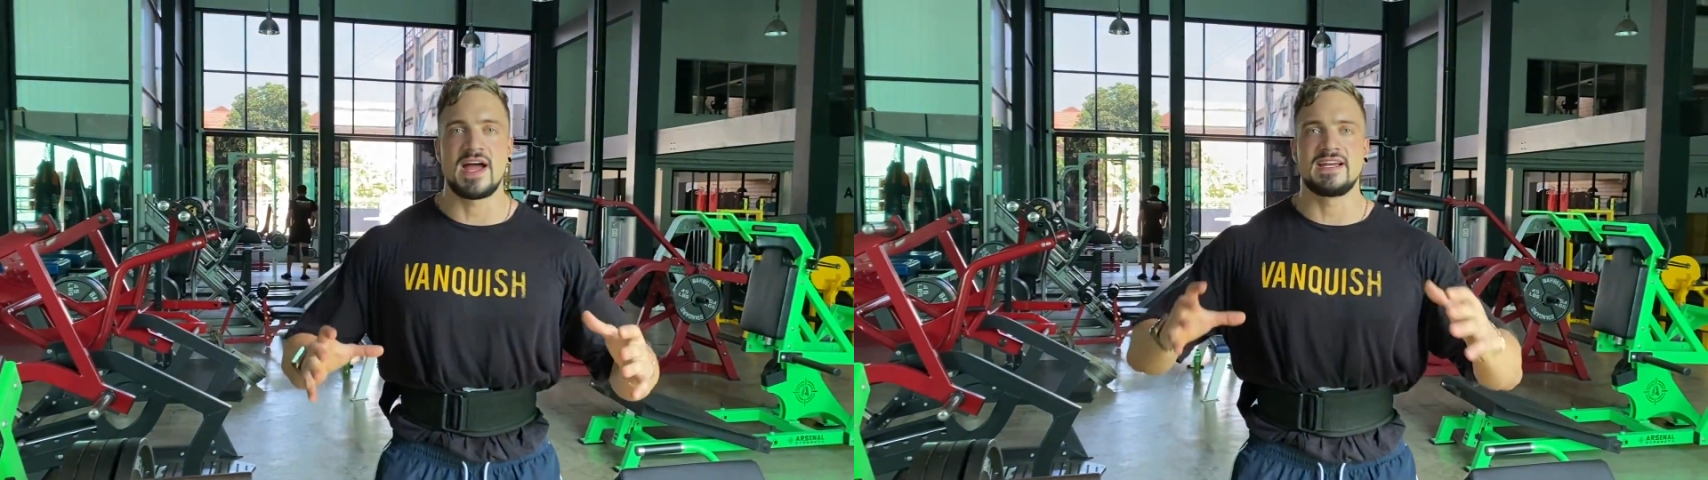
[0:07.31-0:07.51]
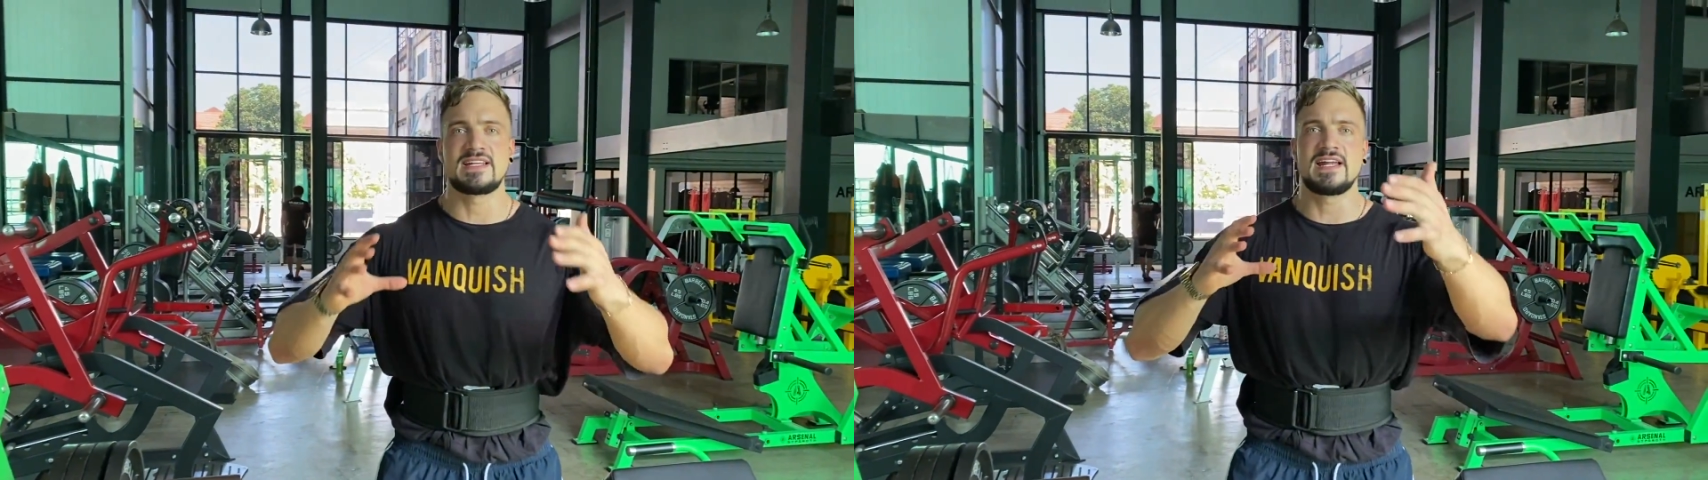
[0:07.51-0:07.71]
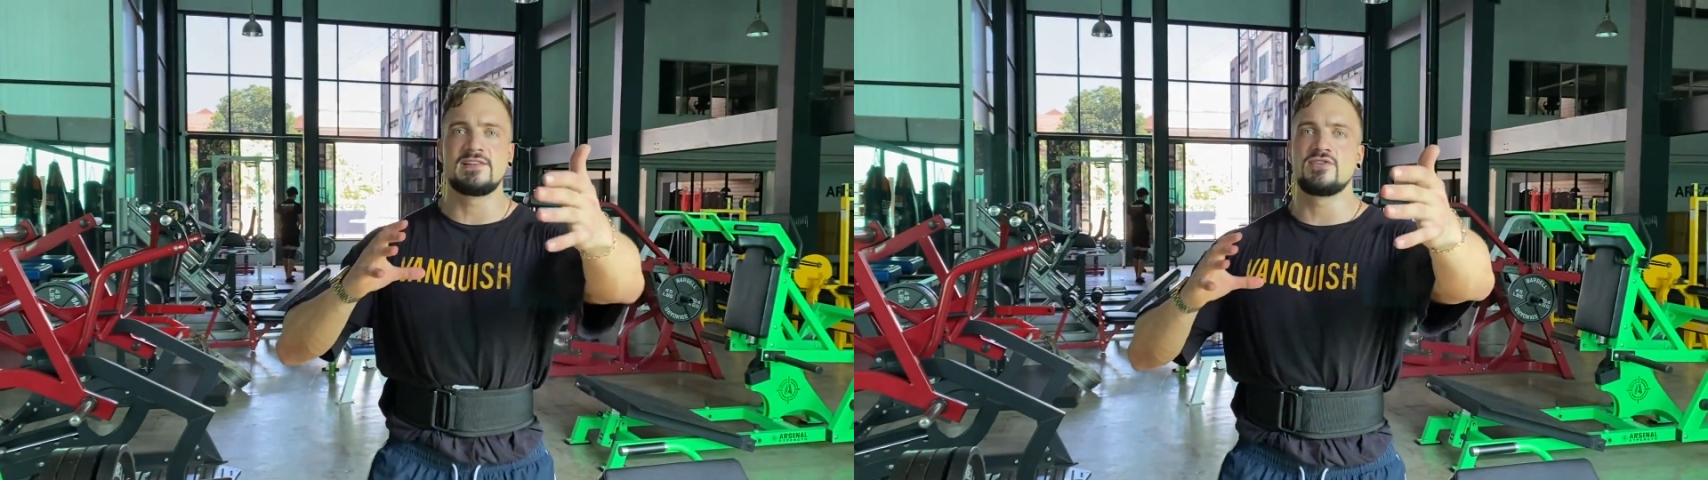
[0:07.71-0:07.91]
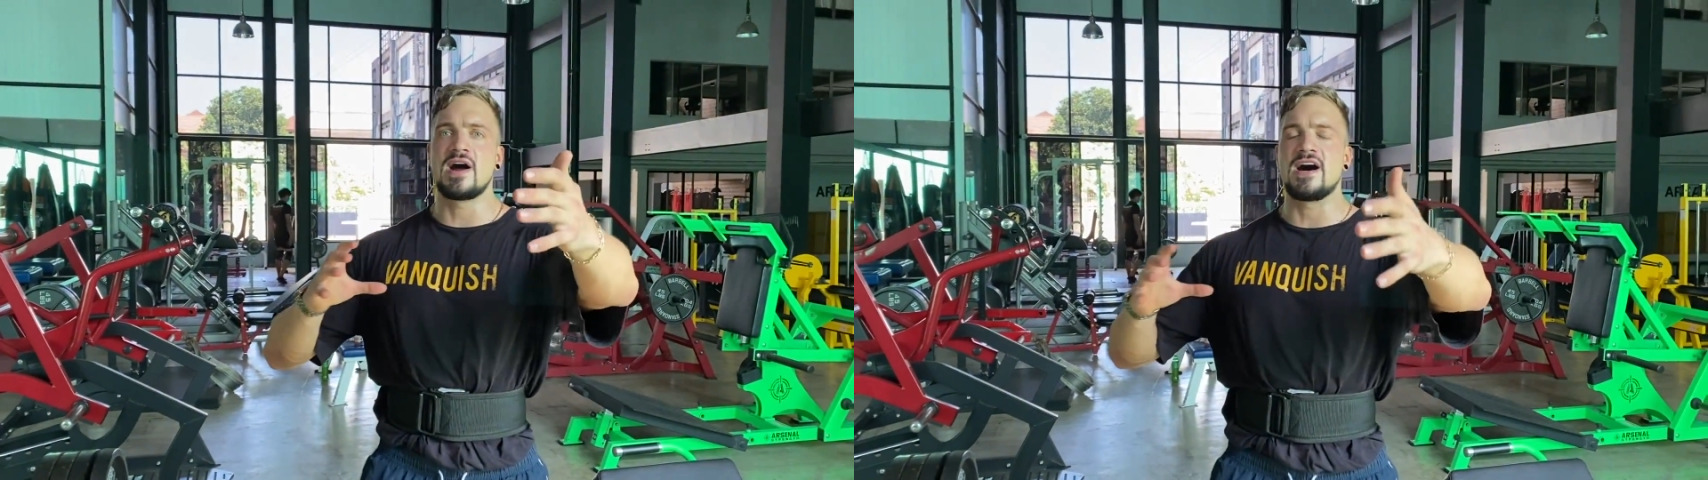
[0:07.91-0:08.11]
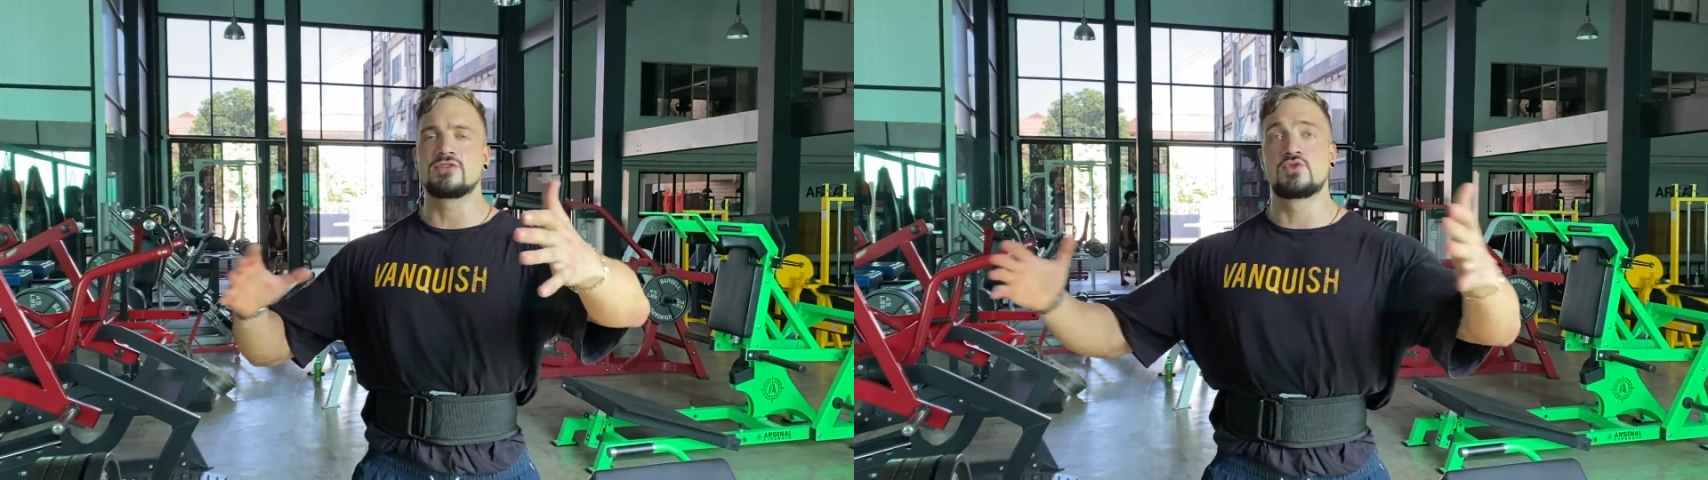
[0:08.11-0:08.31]
I tell you
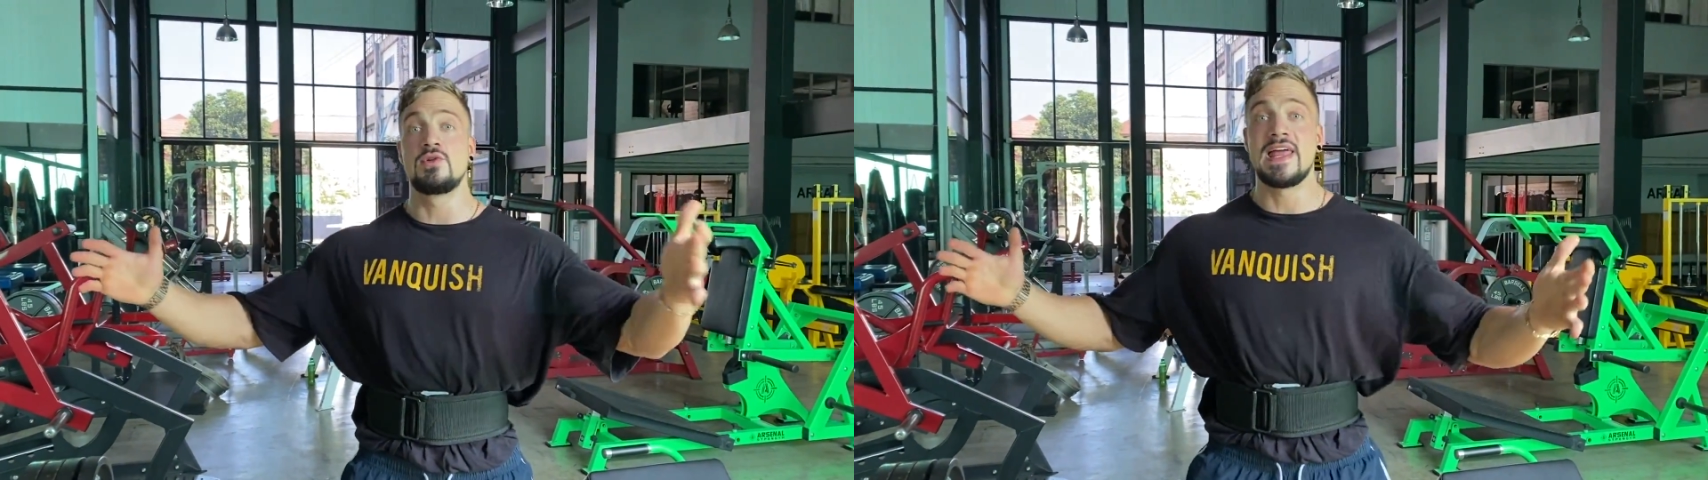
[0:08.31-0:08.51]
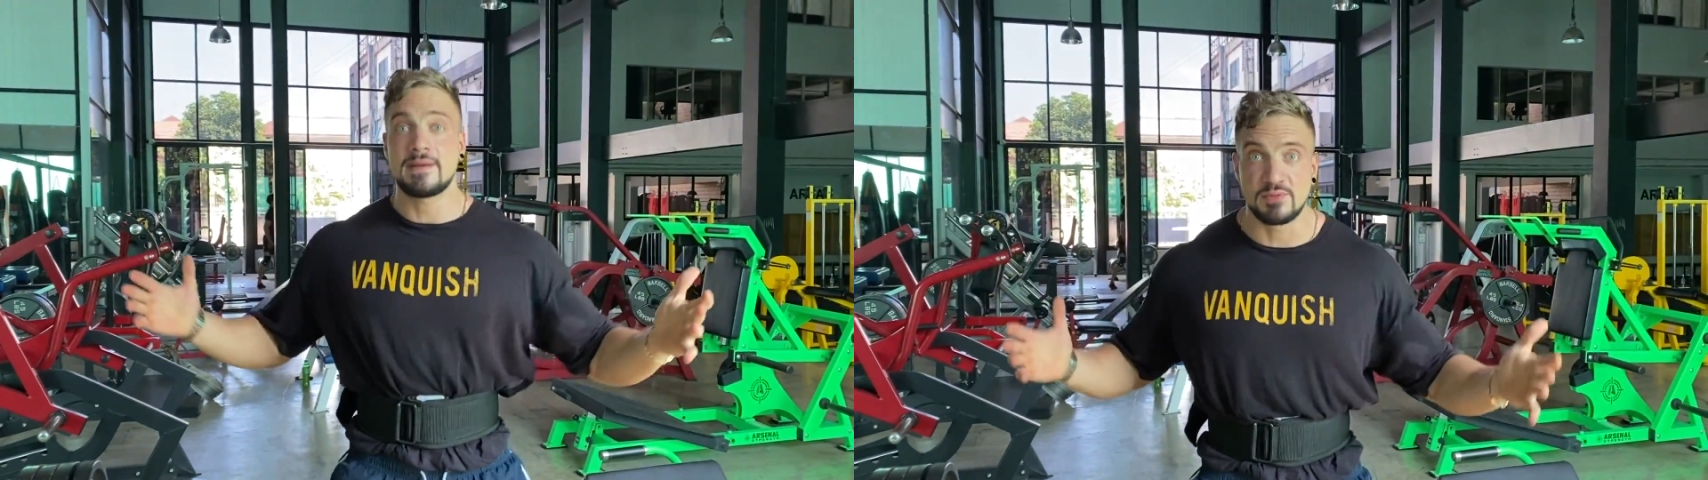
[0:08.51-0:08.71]
how to leg